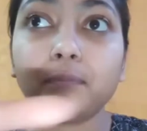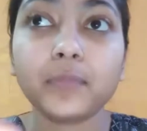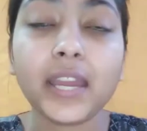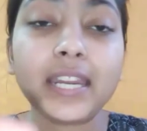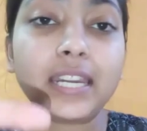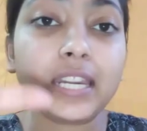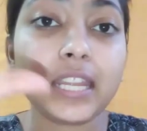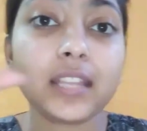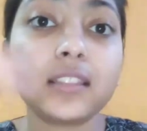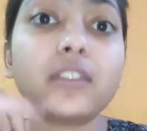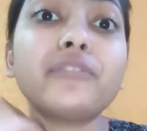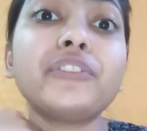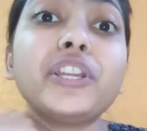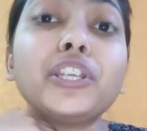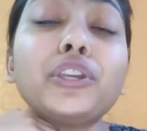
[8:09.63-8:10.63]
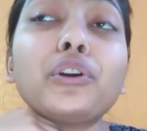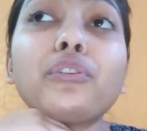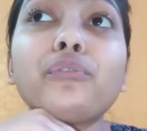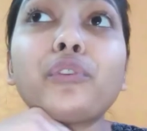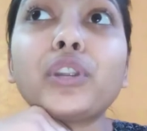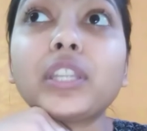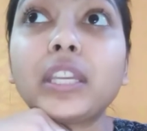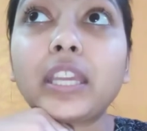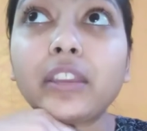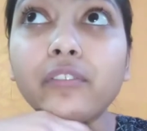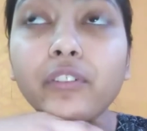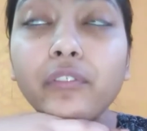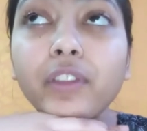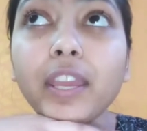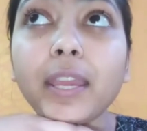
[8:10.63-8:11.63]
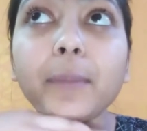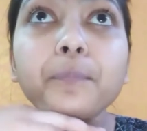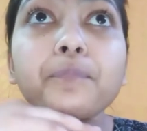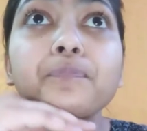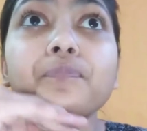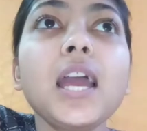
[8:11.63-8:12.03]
editing the video for the giveaway.